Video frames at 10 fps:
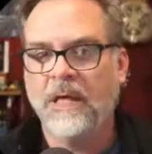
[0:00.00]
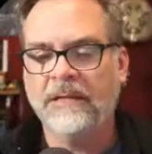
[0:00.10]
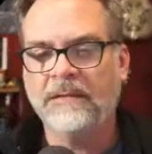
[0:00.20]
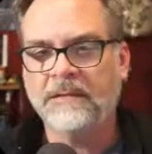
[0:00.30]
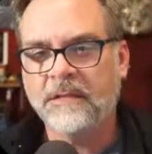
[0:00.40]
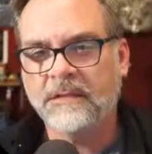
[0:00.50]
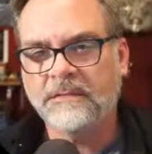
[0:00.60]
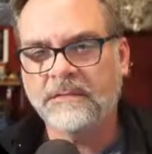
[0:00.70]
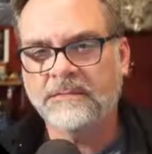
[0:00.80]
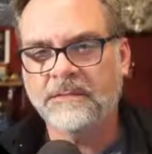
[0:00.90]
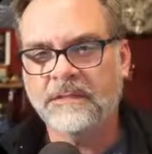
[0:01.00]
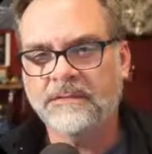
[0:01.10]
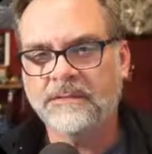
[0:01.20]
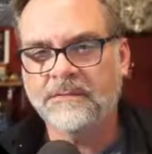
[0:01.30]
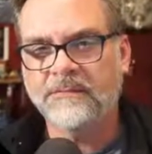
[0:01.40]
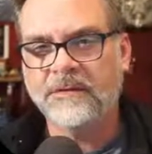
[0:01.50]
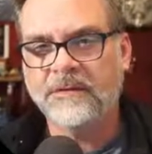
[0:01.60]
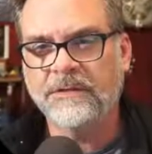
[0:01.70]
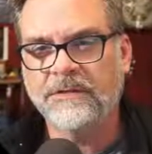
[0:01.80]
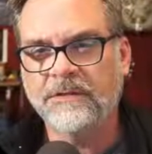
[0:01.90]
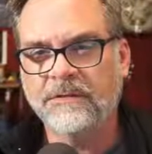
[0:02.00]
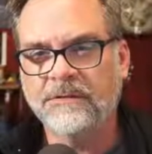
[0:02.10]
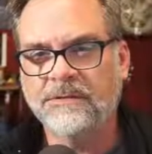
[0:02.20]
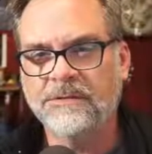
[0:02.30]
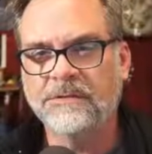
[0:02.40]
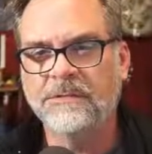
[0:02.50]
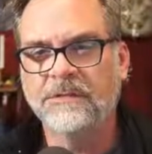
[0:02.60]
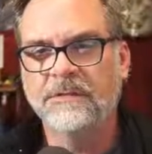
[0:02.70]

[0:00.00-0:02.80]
It's not just very terse.